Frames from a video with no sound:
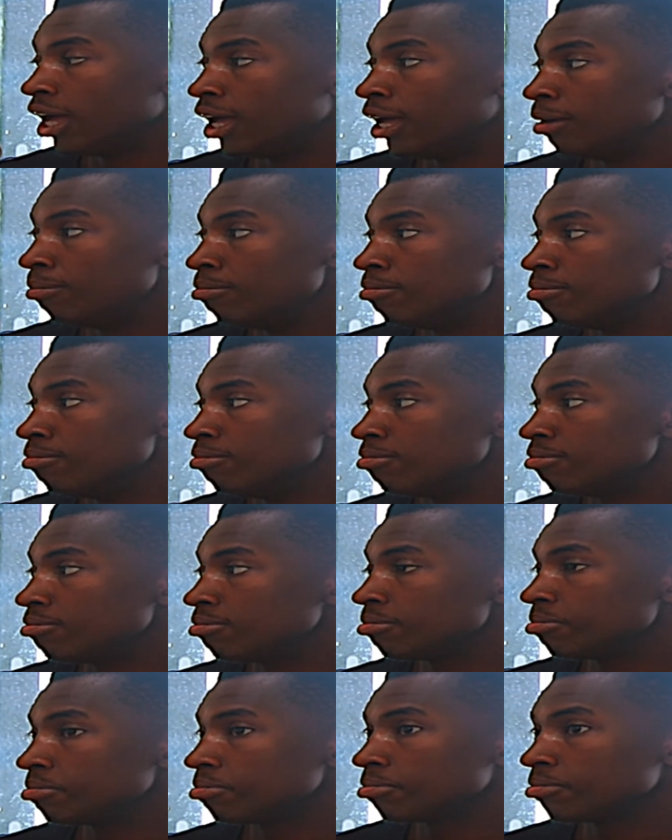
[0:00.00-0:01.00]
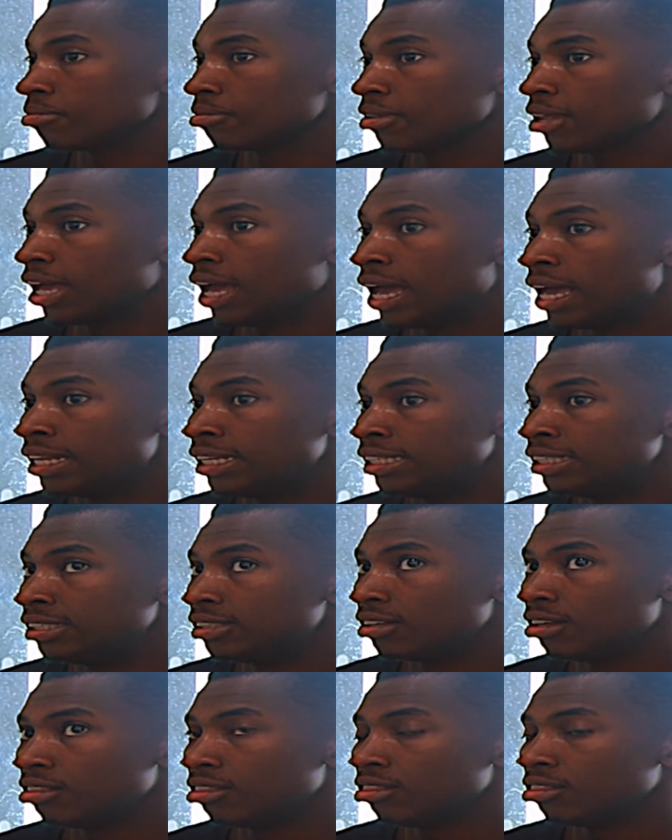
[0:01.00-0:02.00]

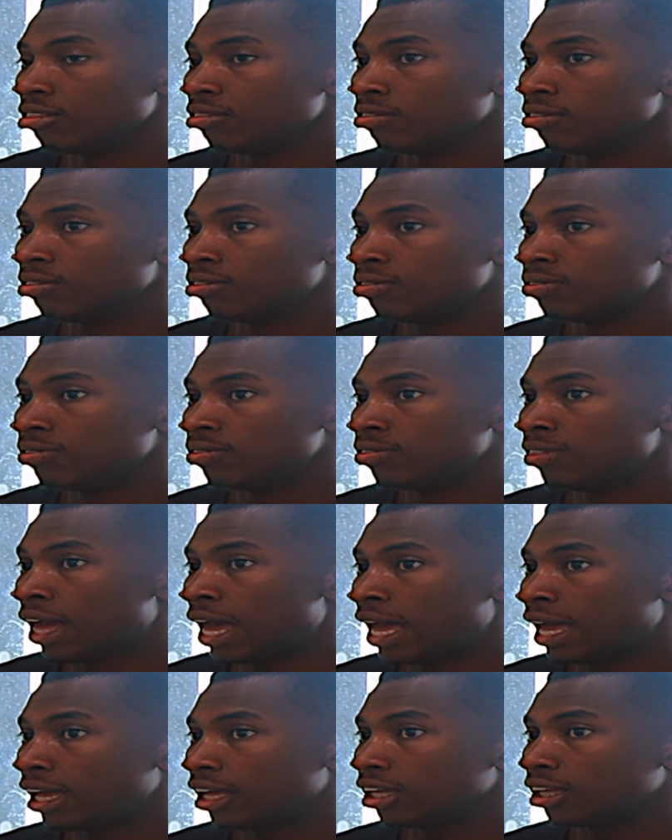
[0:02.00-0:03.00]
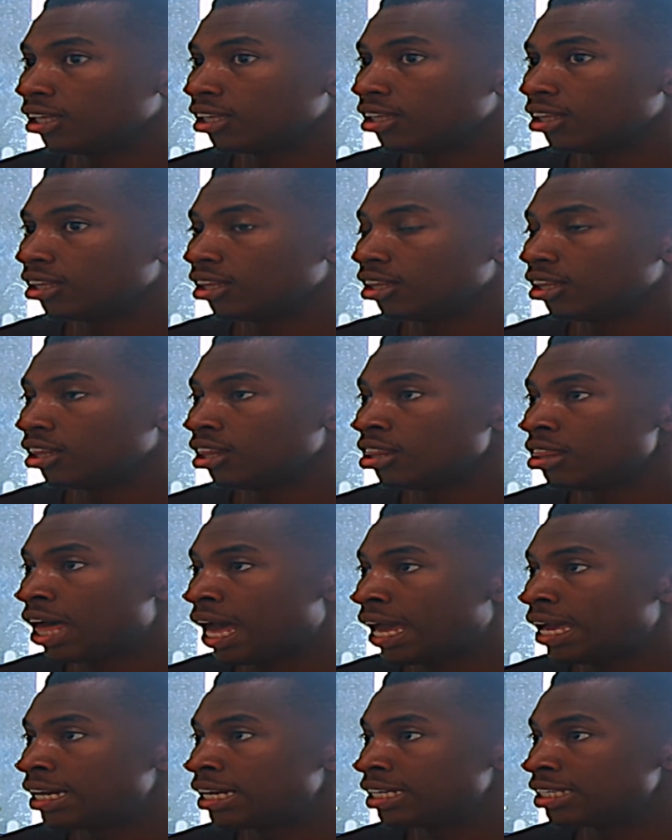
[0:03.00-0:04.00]
and that
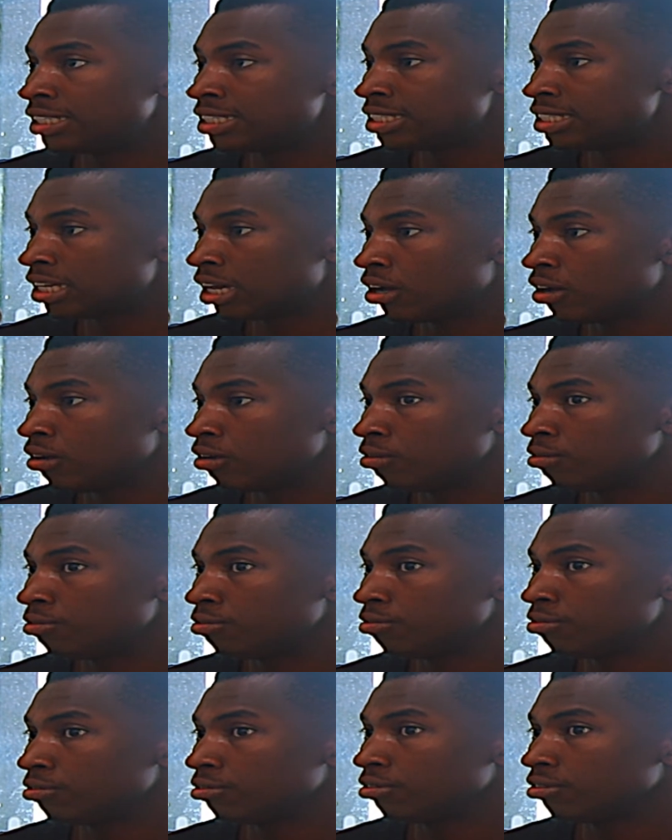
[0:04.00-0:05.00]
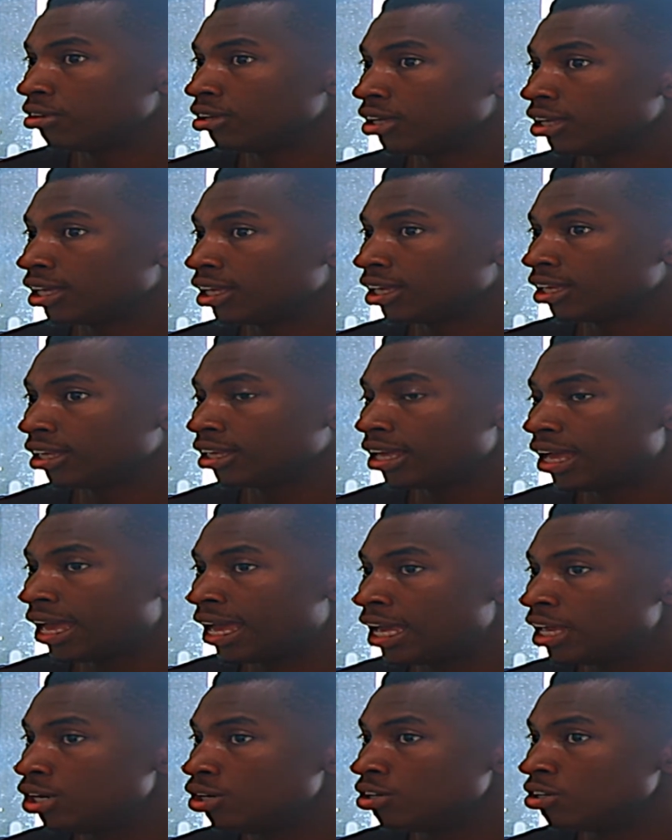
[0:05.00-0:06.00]
in itself
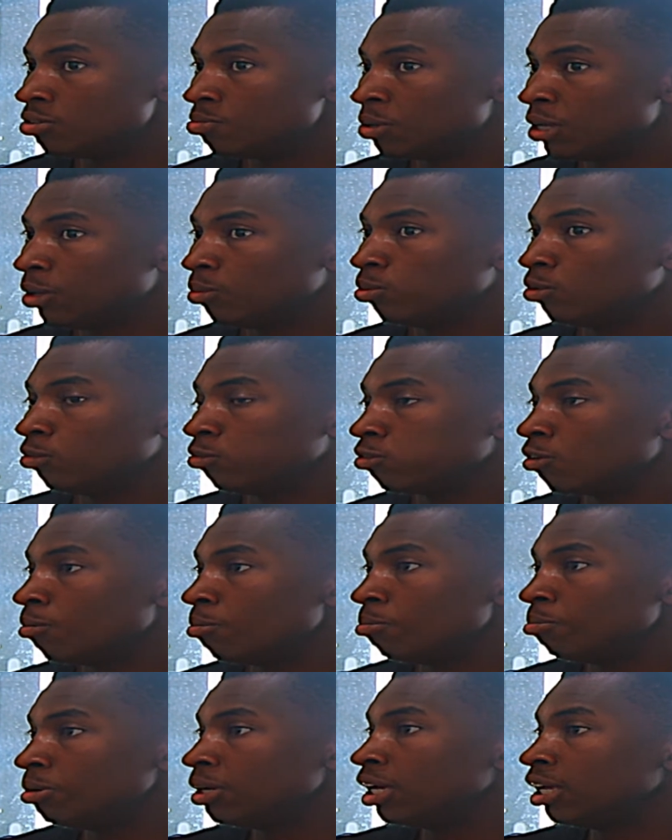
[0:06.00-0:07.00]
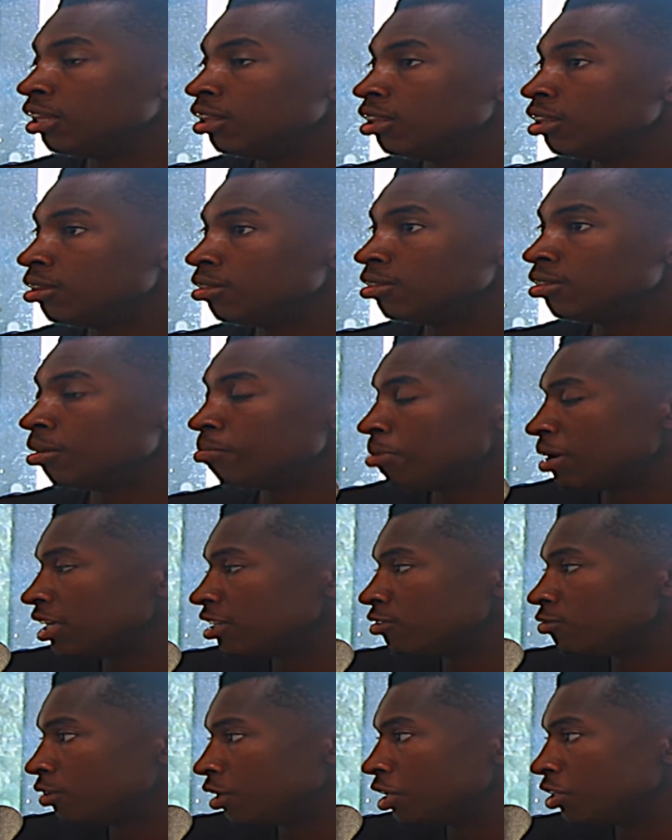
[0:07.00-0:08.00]
hinders people from being the
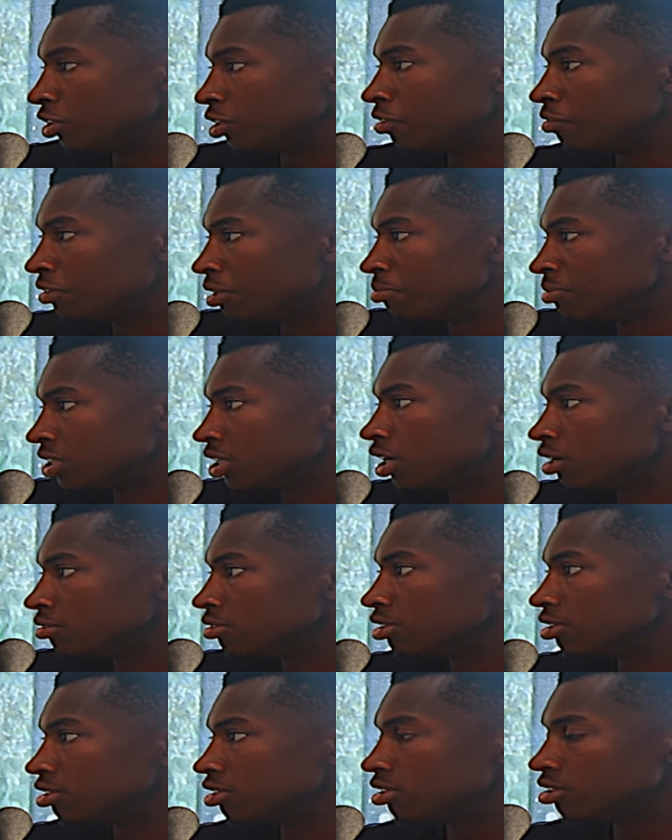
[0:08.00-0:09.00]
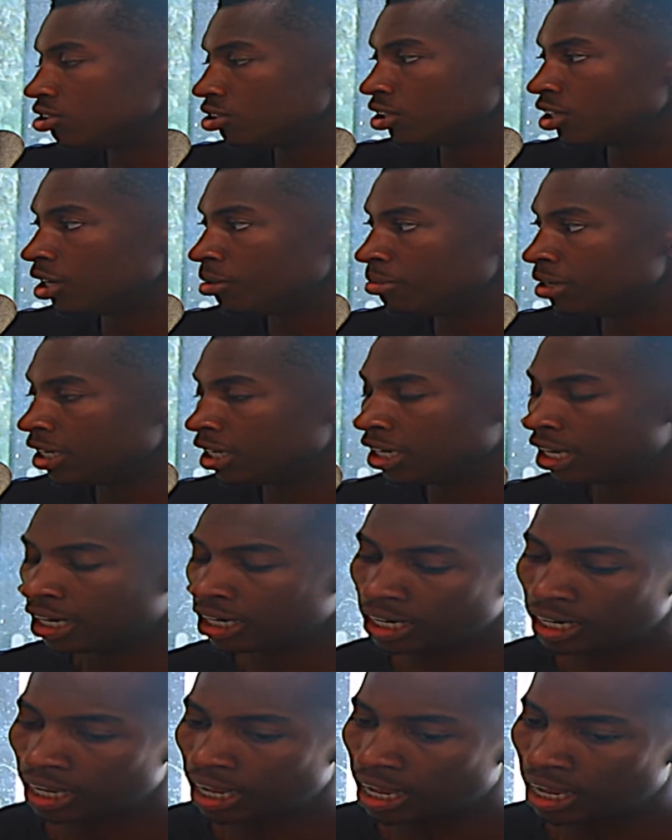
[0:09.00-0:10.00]
best version of themselves. Do you know what I mean?
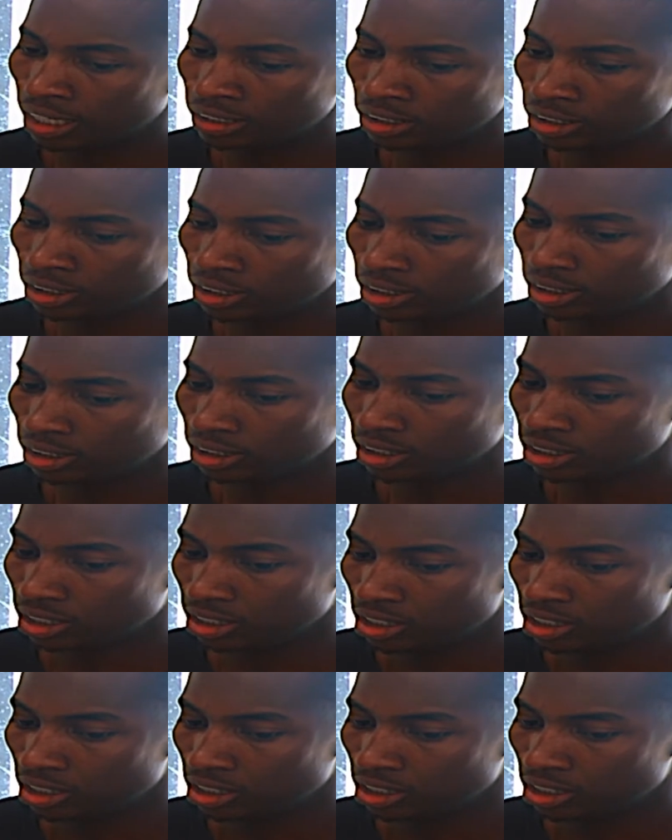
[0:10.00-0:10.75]
And I just,